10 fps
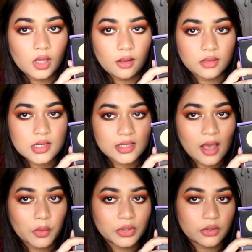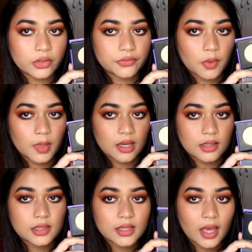this is how it looks from the
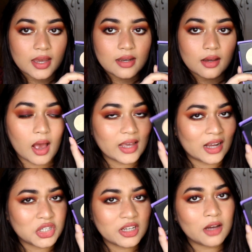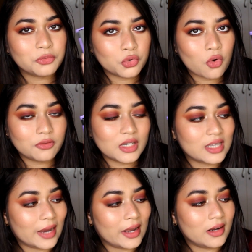inside. I actually have 2 of
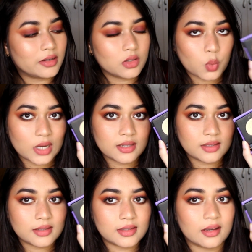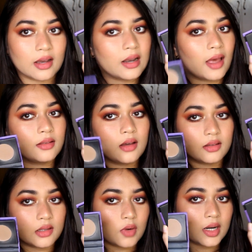these highlighters. One is the single and the
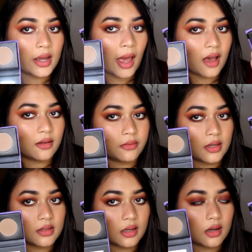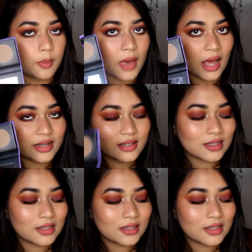other one I have is in a palette.